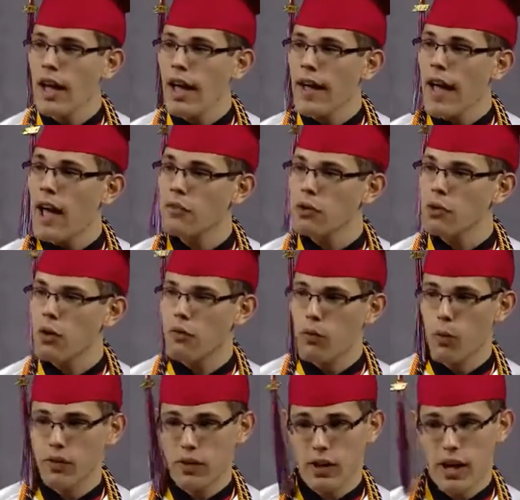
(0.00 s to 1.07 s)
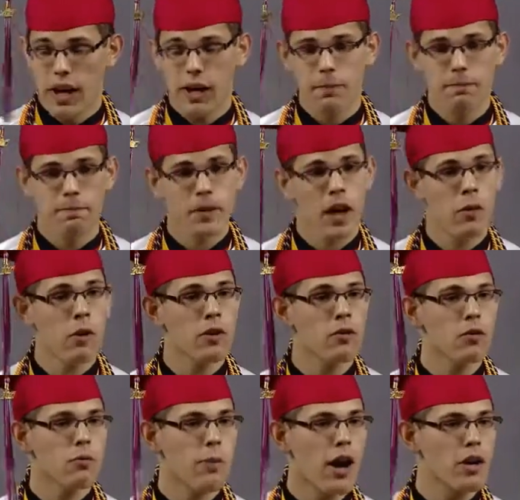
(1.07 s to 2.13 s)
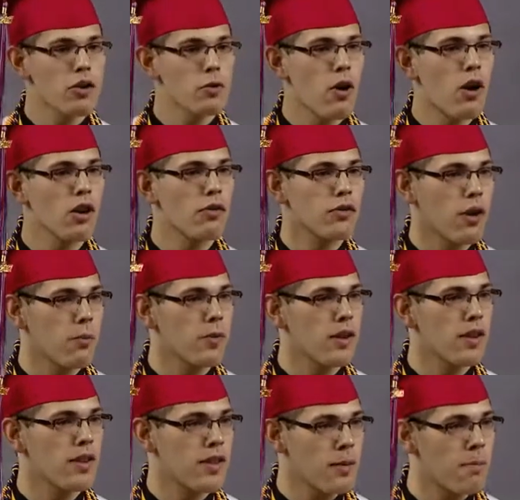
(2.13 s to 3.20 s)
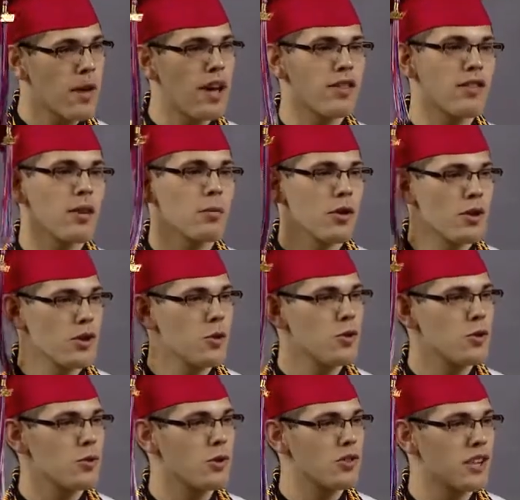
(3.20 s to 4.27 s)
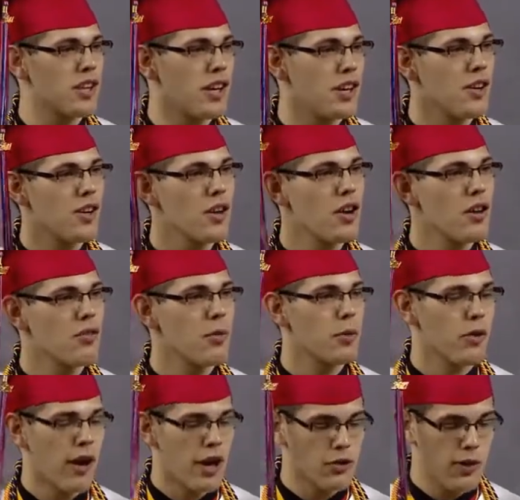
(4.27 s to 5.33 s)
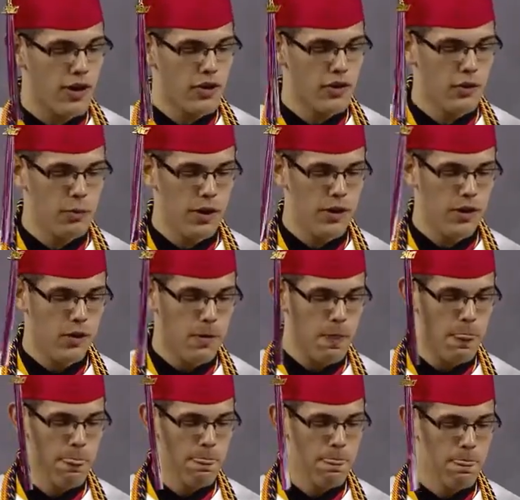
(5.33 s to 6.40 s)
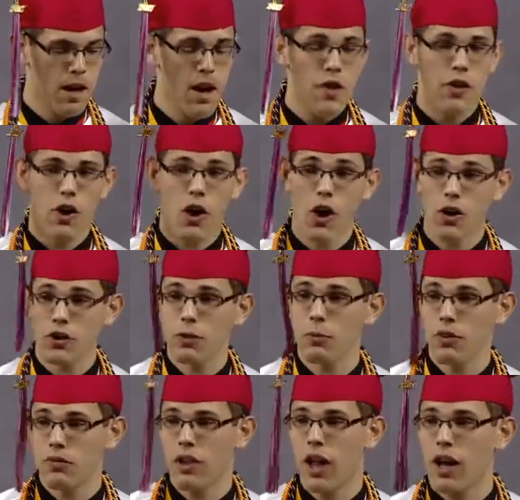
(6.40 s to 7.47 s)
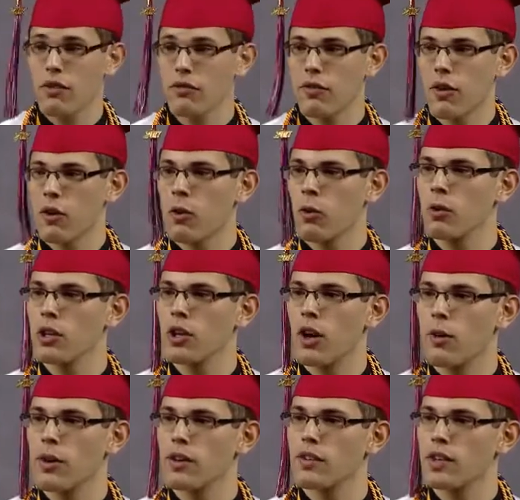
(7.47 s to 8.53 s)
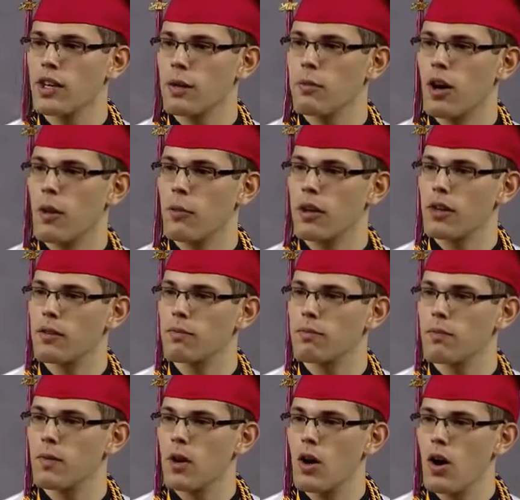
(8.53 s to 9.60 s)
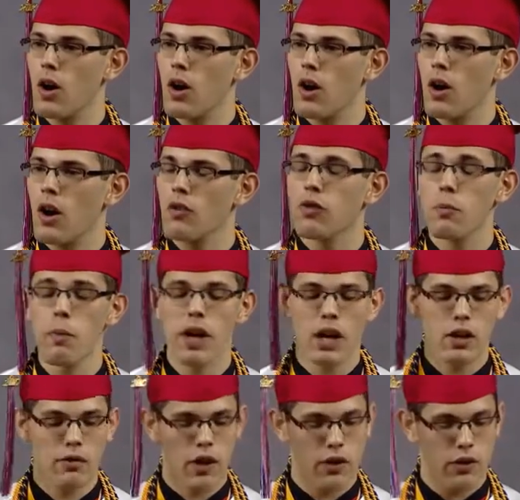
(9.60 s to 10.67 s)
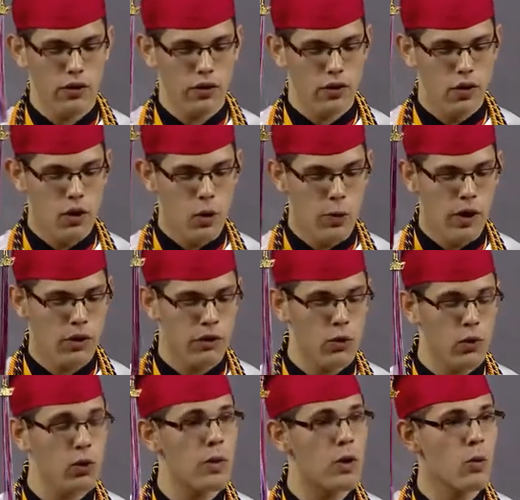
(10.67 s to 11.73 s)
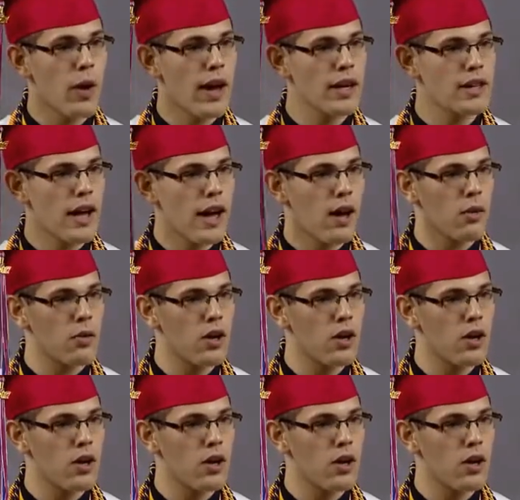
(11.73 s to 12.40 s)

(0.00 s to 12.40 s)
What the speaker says: As you go forth today, I want to remind you all of something that may seem unusual to hear from a graduation speaker. The hardships of life are only going to keep coming. For many of us, we are soon to be weighed down